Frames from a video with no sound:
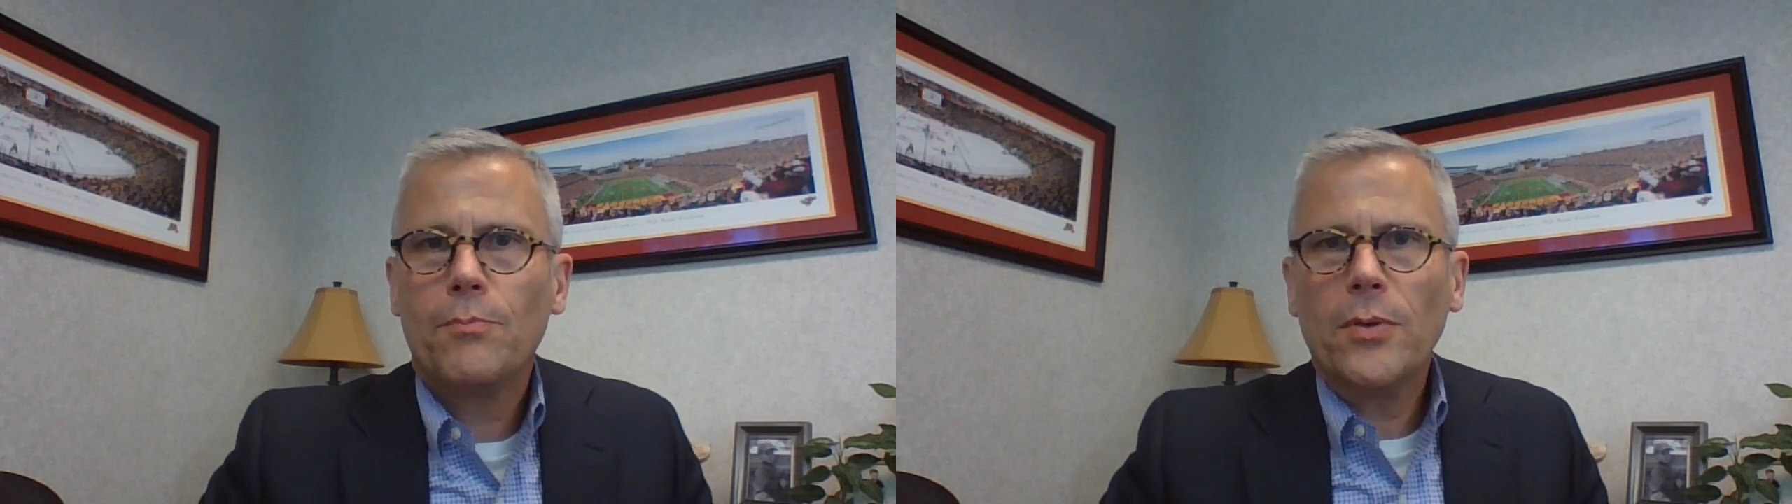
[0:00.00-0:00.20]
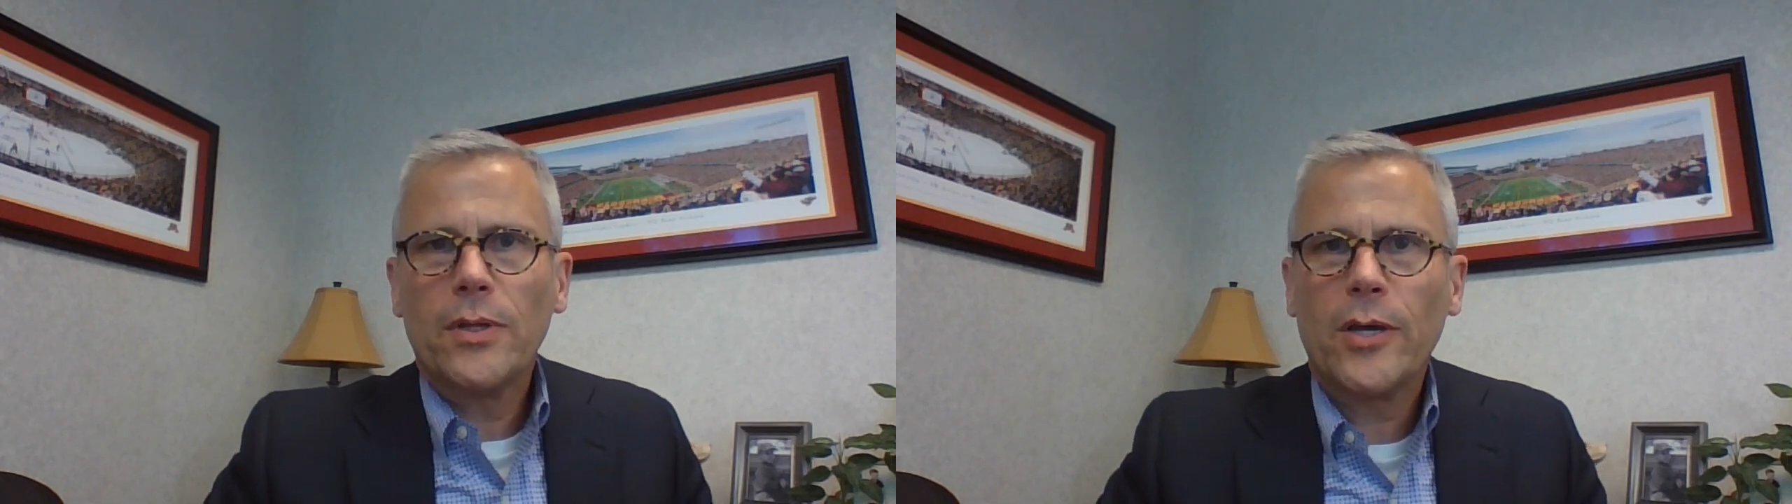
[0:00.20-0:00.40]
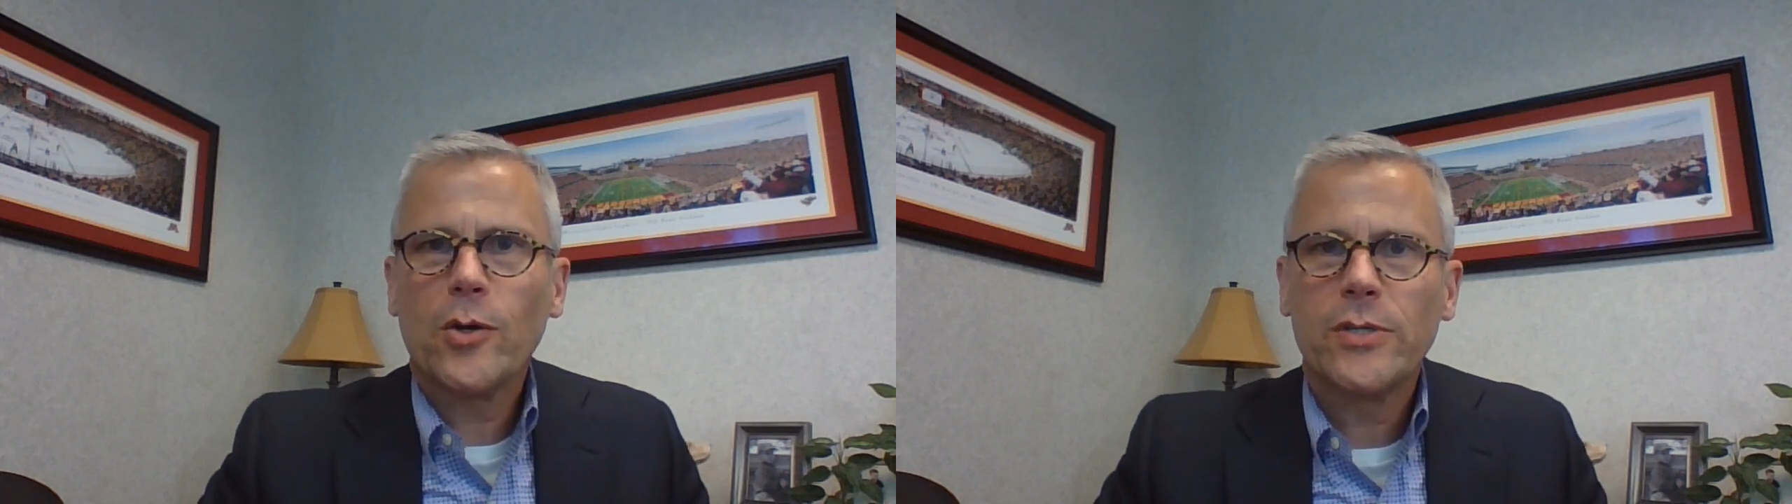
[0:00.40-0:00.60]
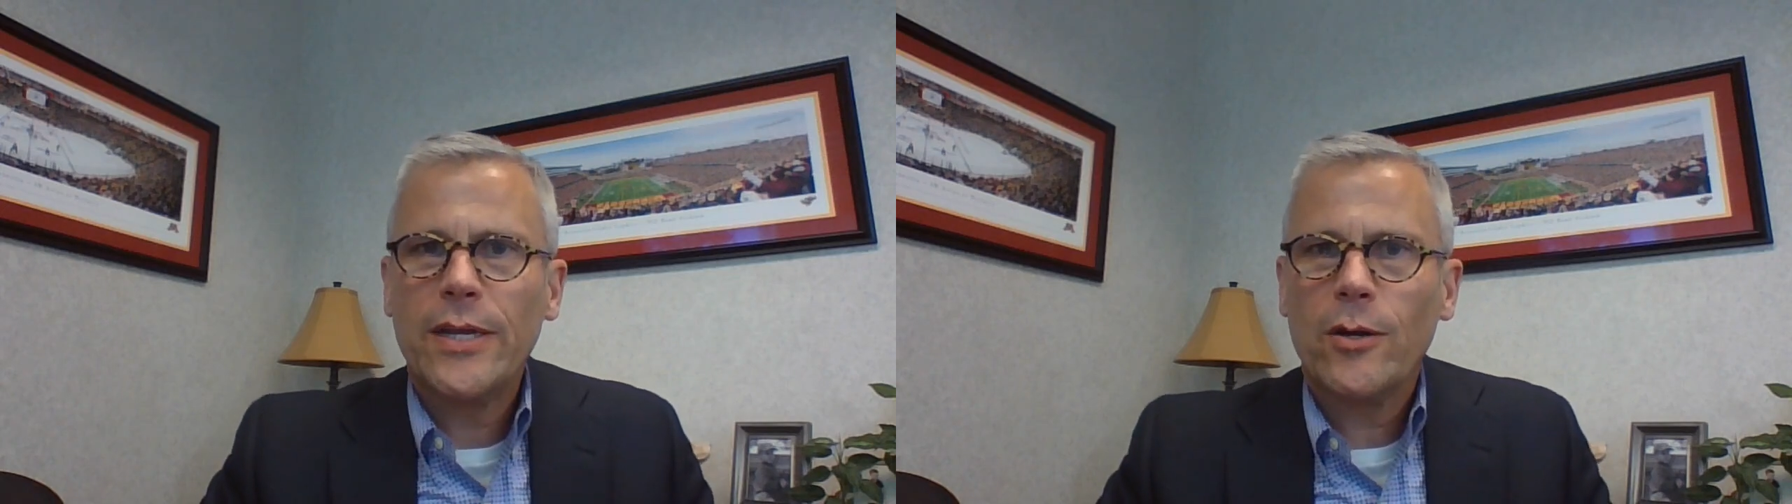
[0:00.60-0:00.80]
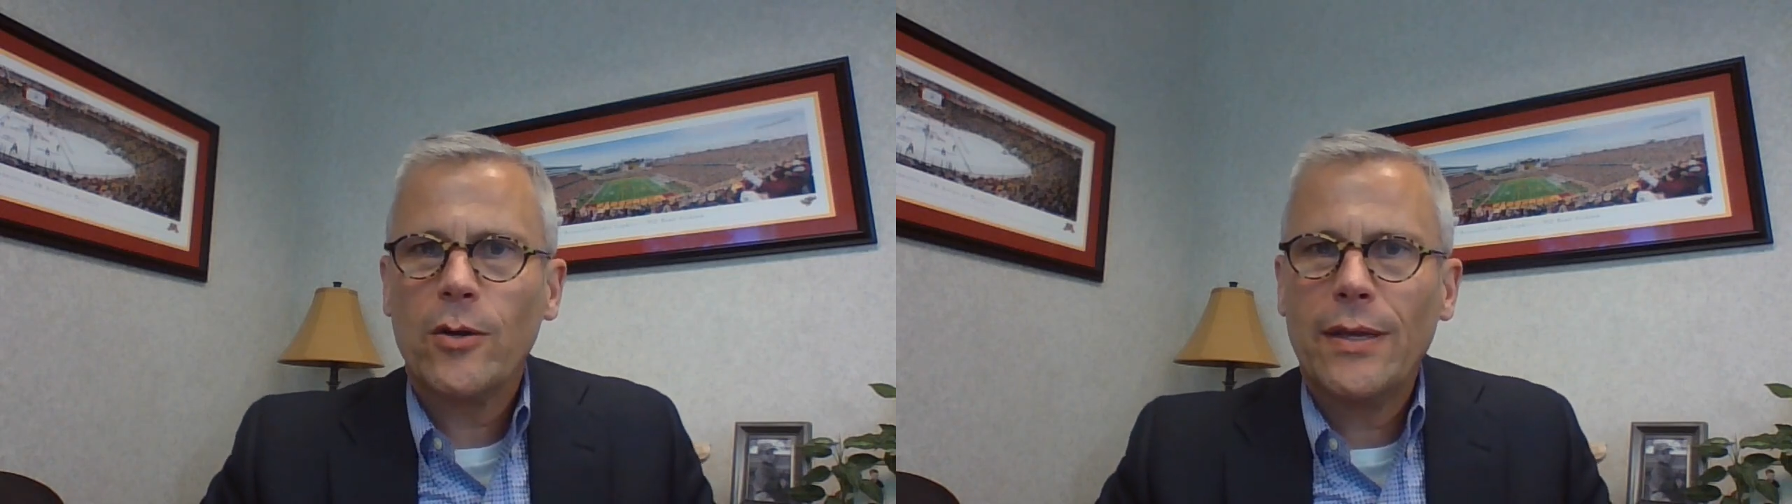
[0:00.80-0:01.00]
Bill Hickerson
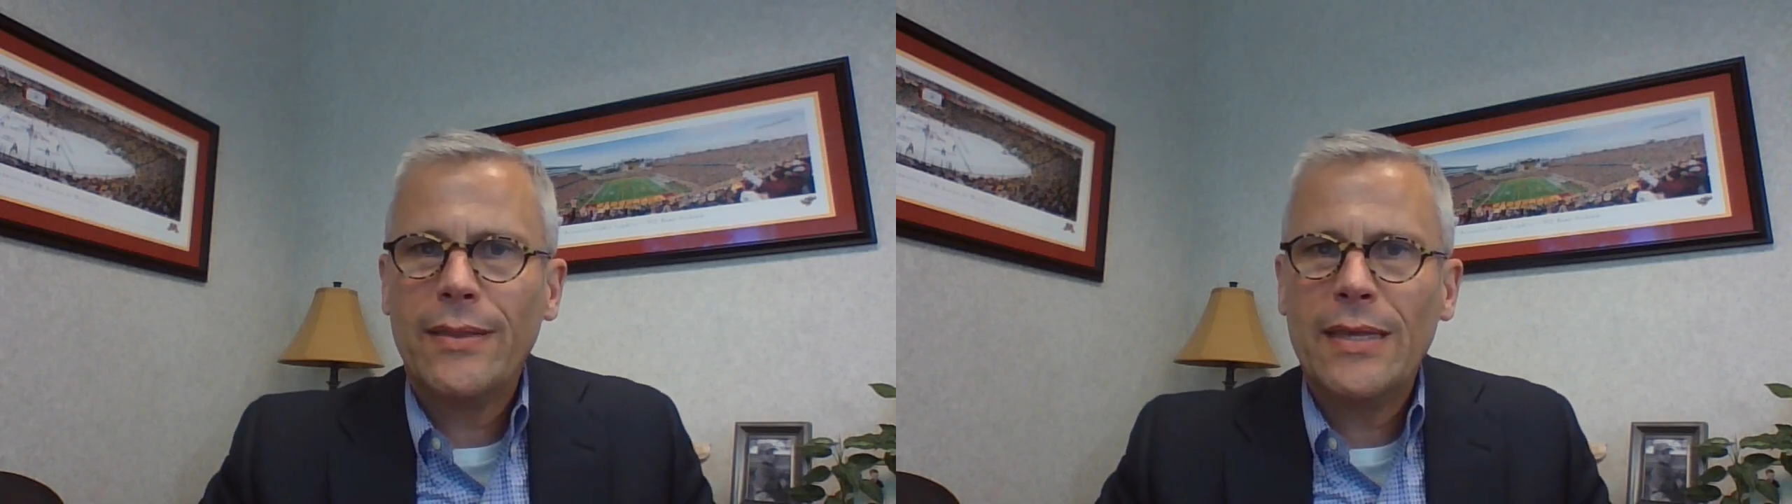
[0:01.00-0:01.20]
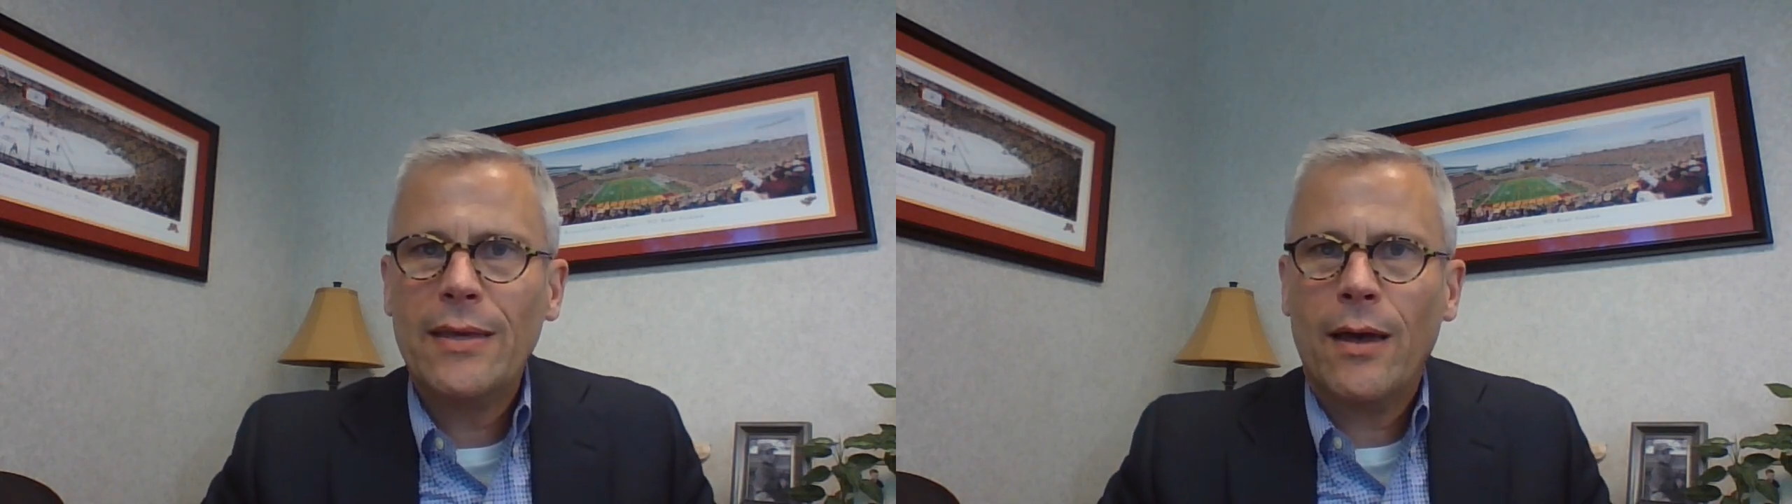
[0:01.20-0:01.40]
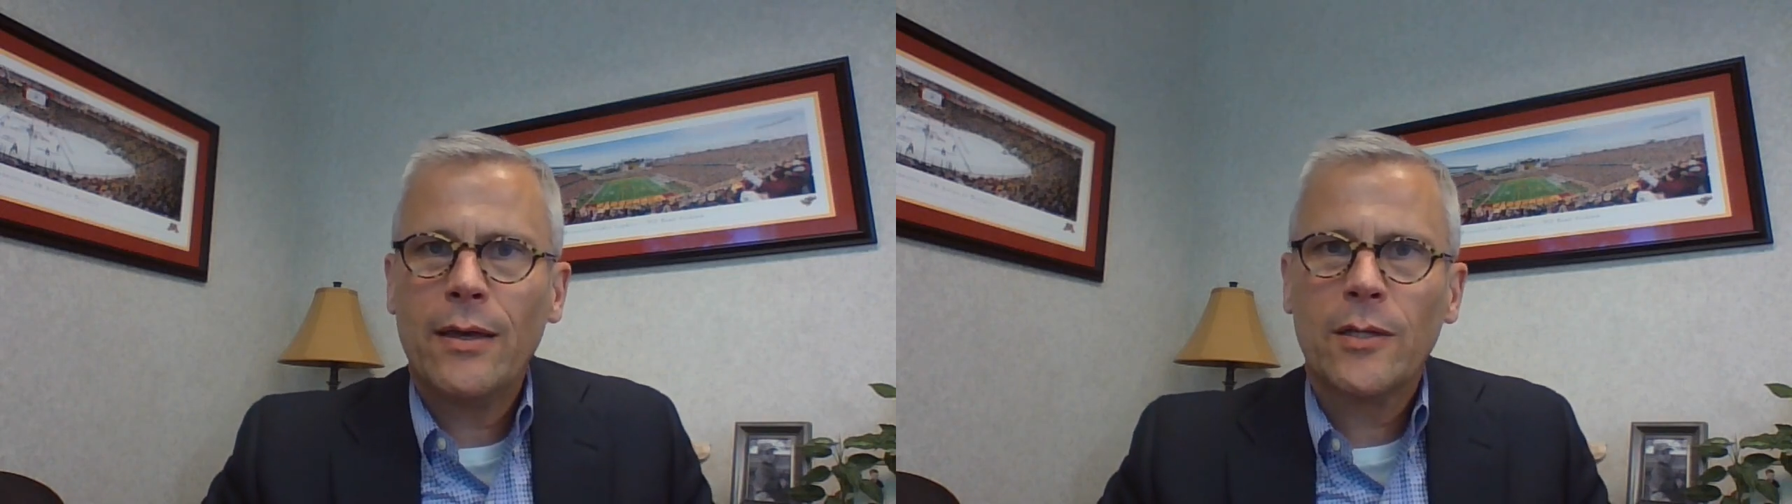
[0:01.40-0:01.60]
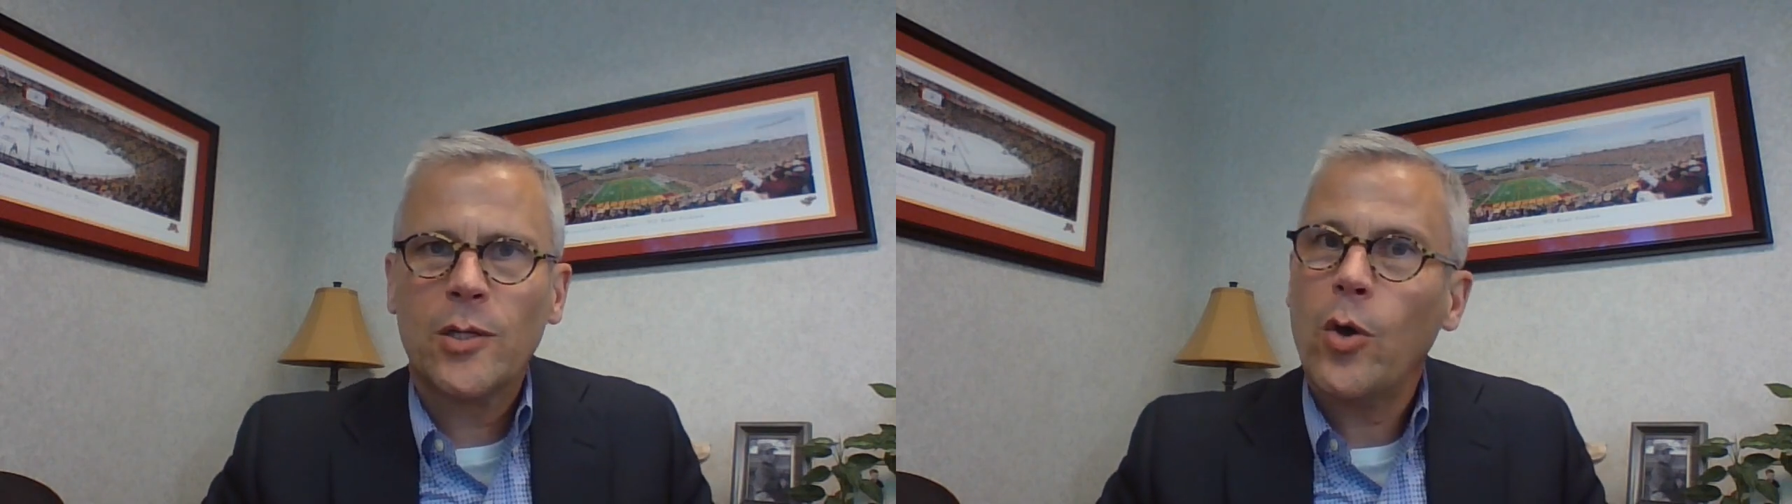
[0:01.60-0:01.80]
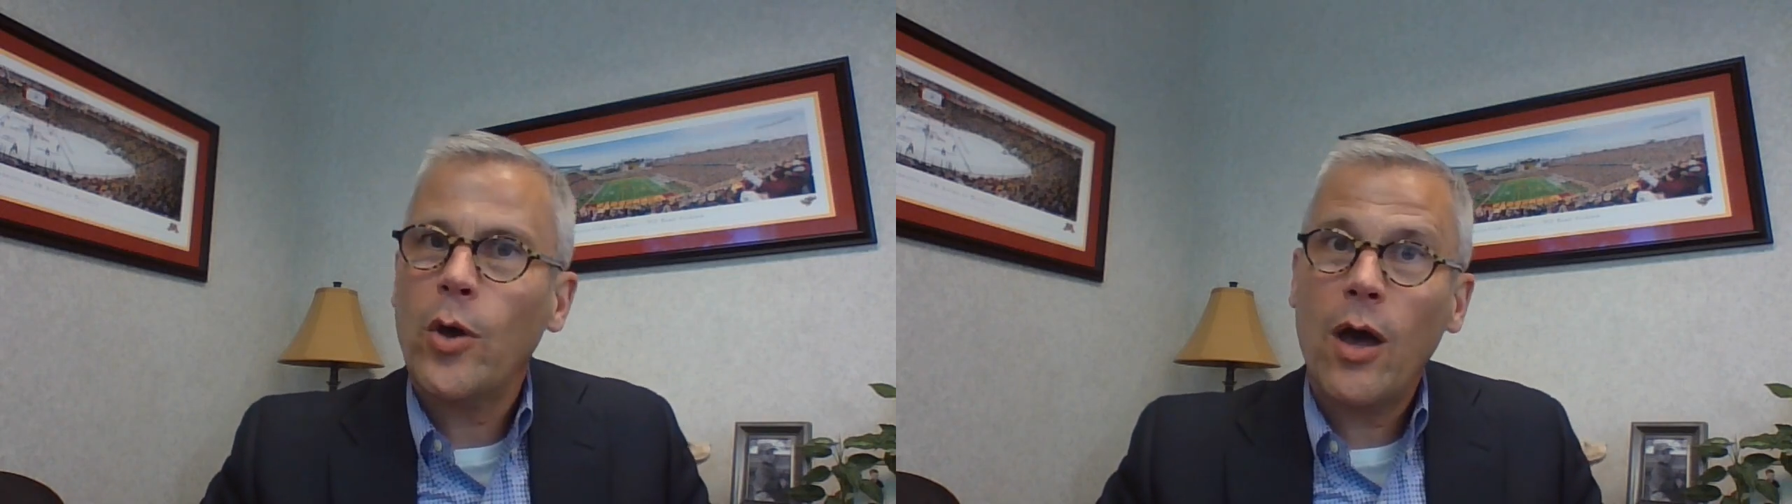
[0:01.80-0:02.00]
here in the Illinois